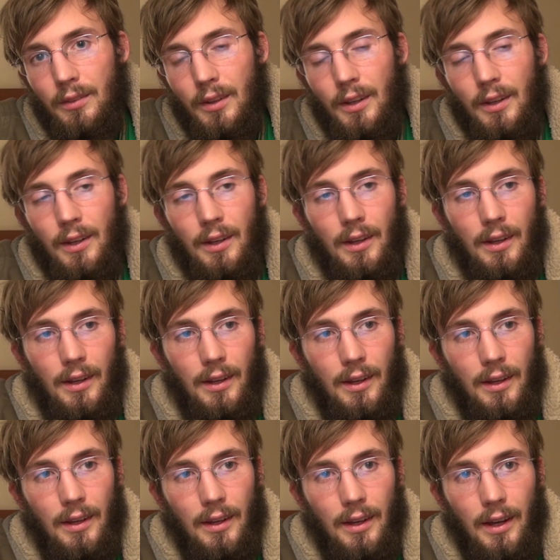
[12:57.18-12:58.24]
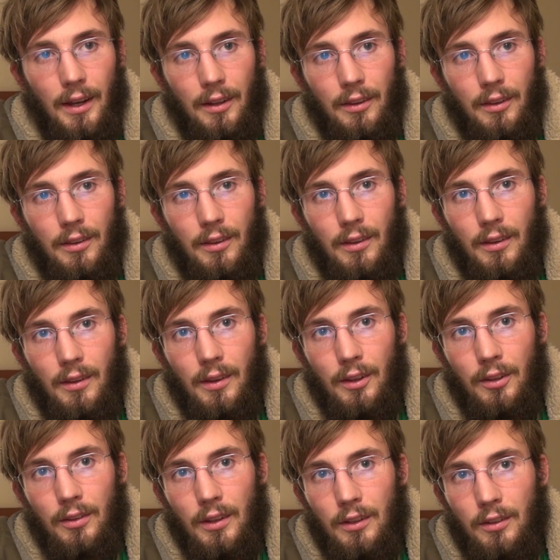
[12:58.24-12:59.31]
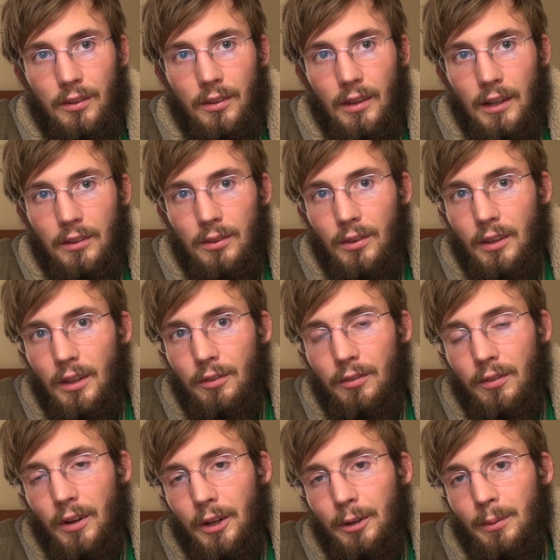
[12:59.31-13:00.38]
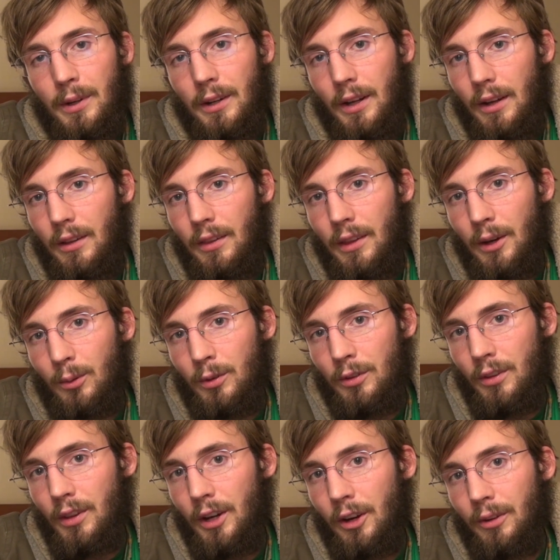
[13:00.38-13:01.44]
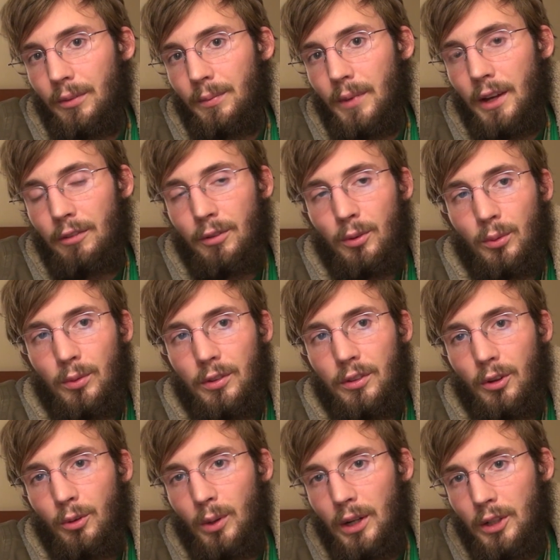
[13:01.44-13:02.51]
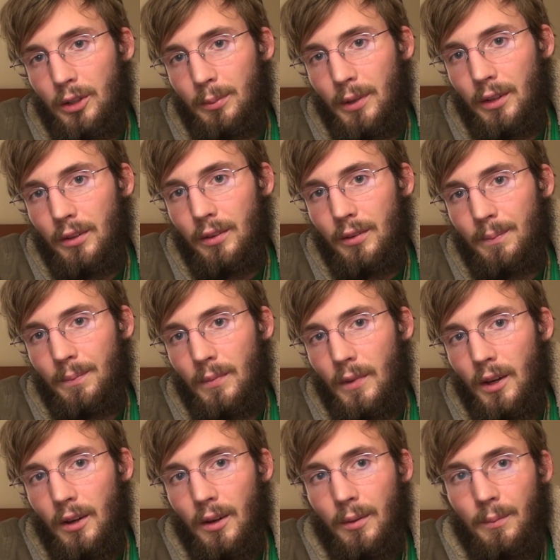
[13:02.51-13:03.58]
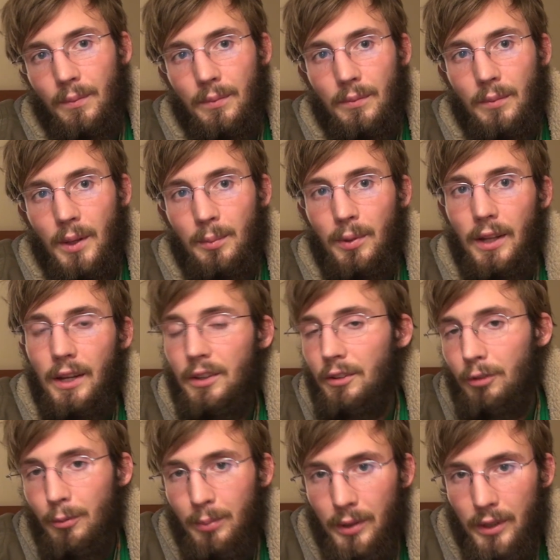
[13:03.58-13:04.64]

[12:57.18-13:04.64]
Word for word: to me and and it, it's that's the environment that was there. Everyone was so welcoming um,